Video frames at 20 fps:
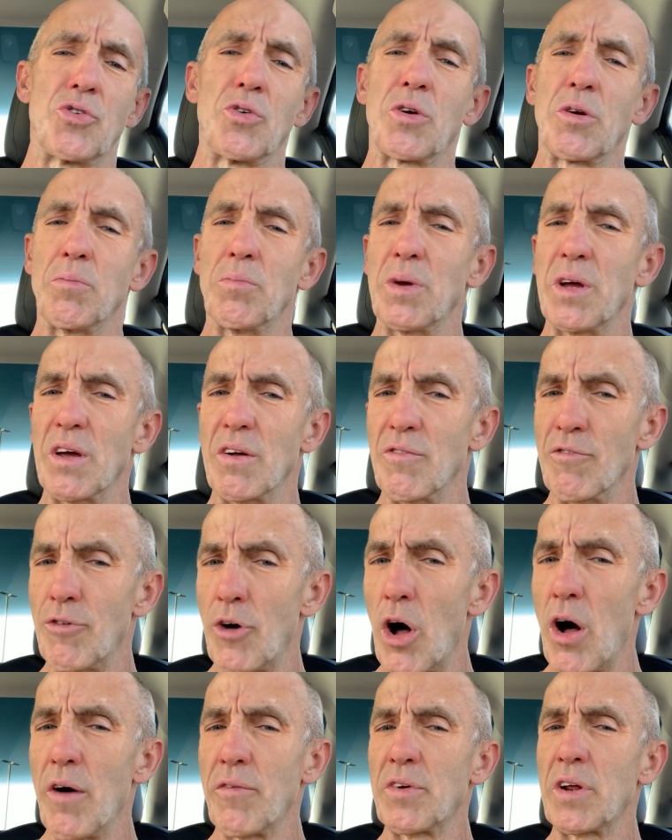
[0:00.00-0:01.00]
You can be
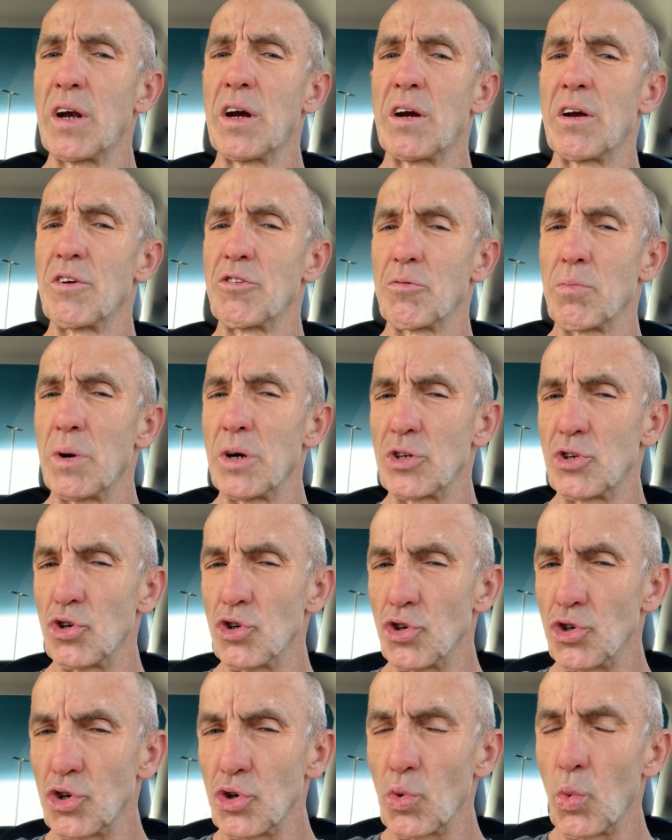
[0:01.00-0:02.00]
involved in it as much
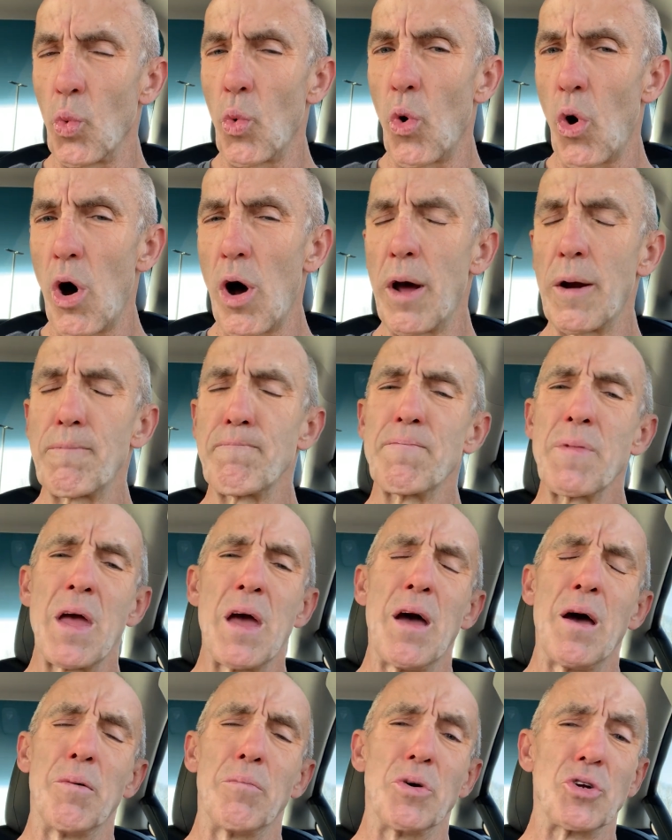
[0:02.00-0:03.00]
as you want,
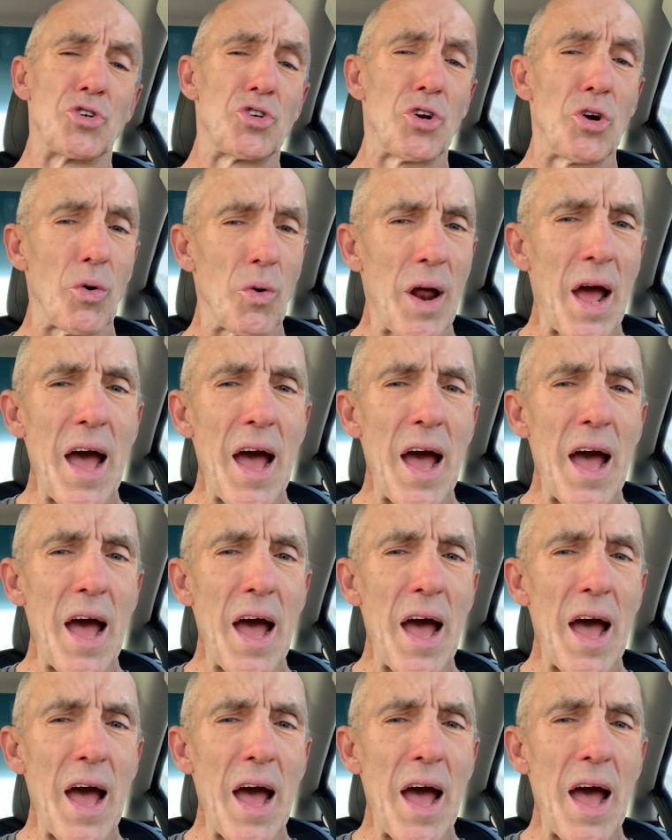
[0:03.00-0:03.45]
but you don't